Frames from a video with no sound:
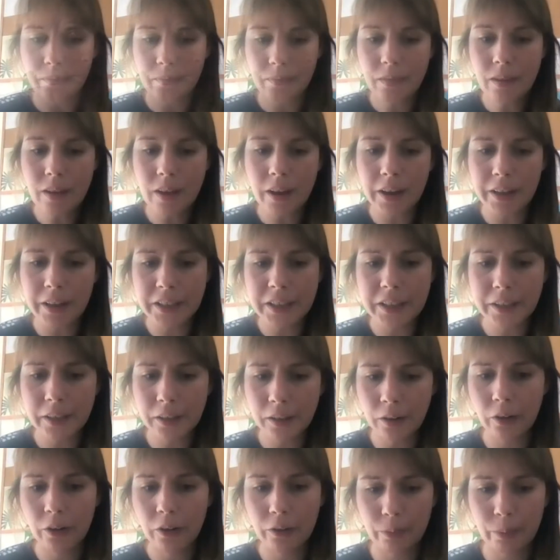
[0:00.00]
I did a
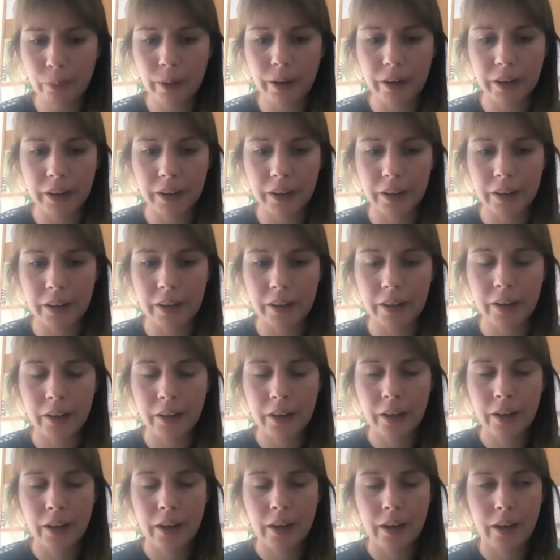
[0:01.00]
lot of work
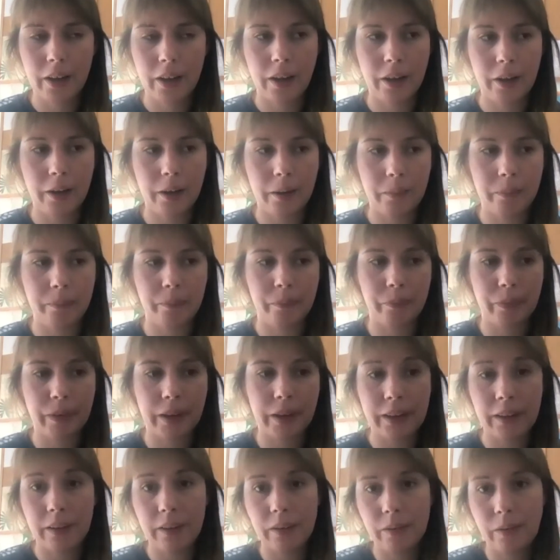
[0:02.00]

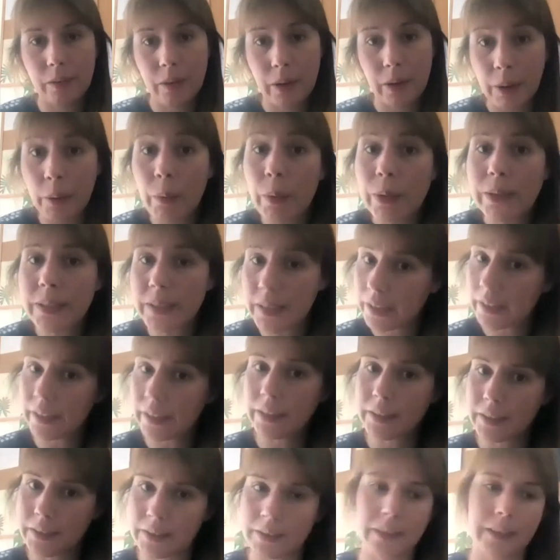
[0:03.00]
in
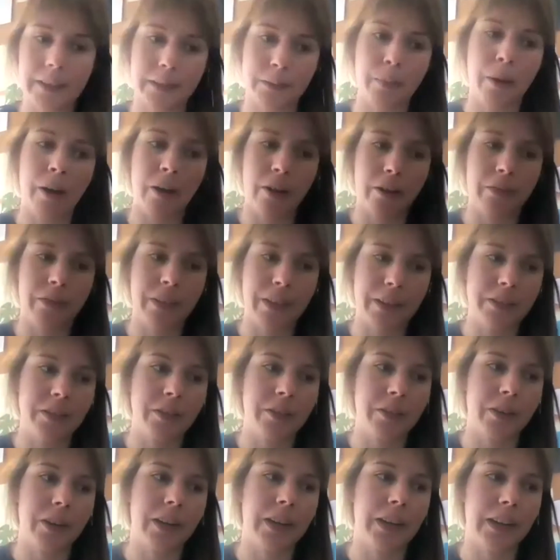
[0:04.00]
linguistics as part of that
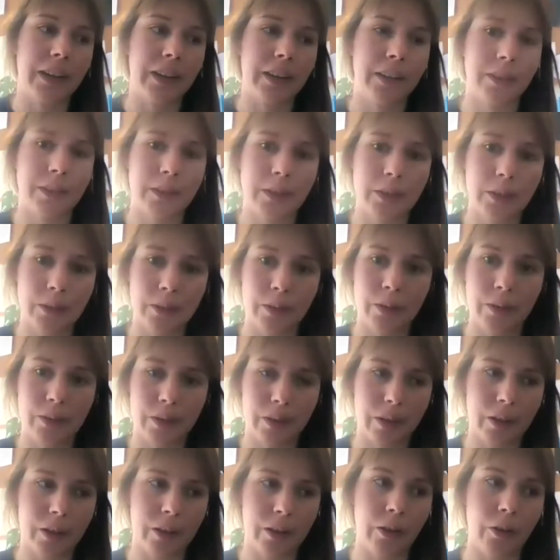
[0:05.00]
degree, and
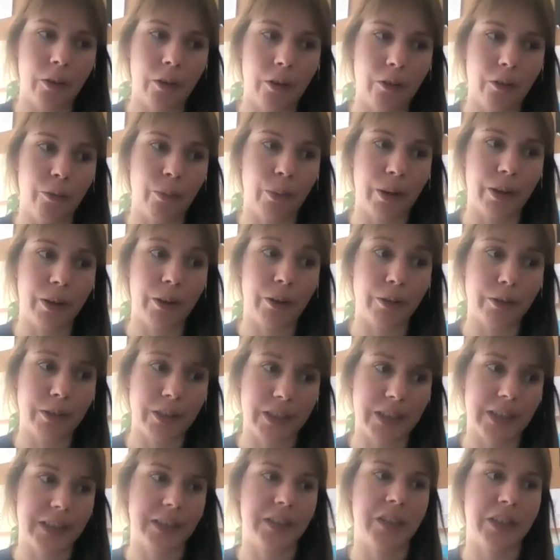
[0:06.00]
a lot of work on
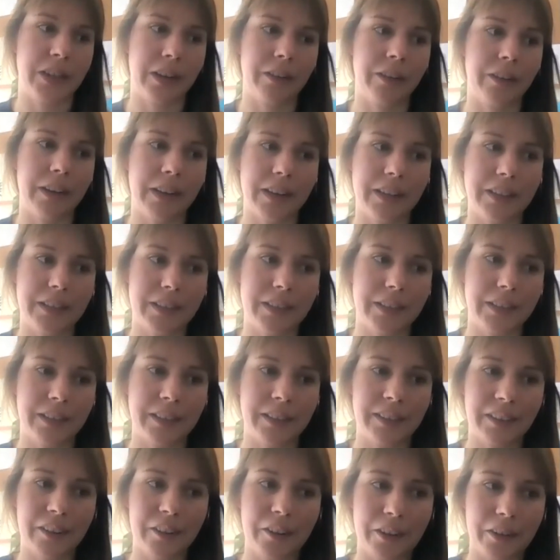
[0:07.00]
dictionaries,
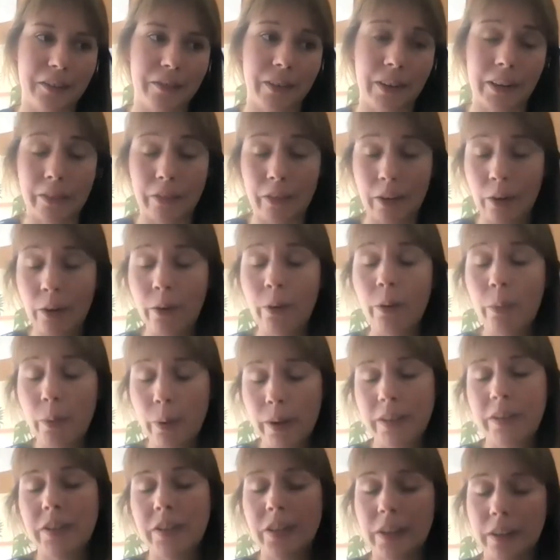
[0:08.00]
and kind of like the whole
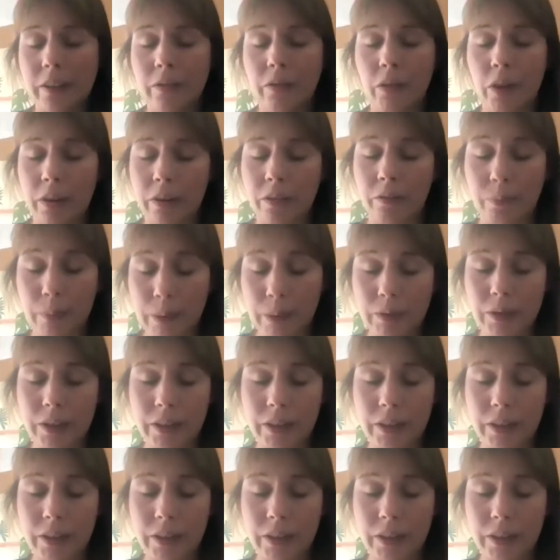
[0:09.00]
question of kind of building a